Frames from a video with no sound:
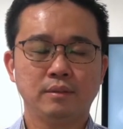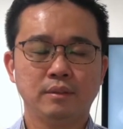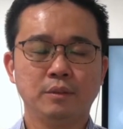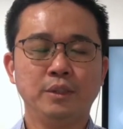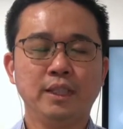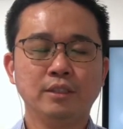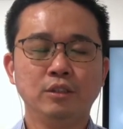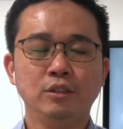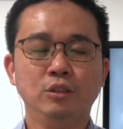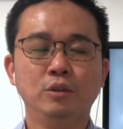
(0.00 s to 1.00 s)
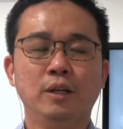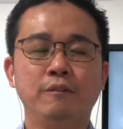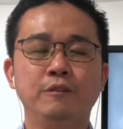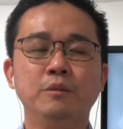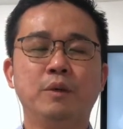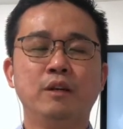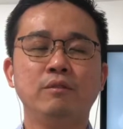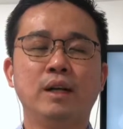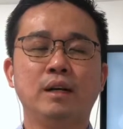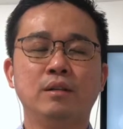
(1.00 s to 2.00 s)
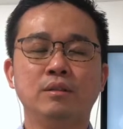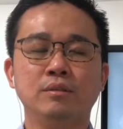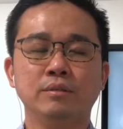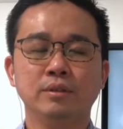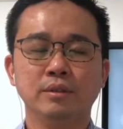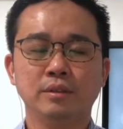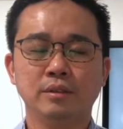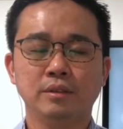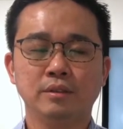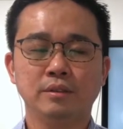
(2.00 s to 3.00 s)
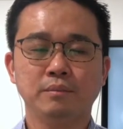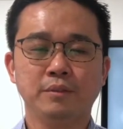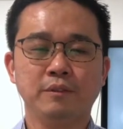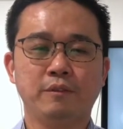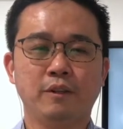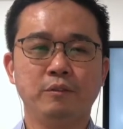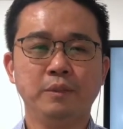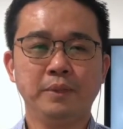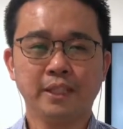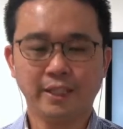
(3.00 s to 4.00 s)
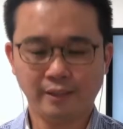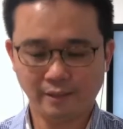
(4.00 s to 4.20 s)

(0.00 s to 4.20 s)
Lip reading: So we're just going to do a few more rounds before we begin.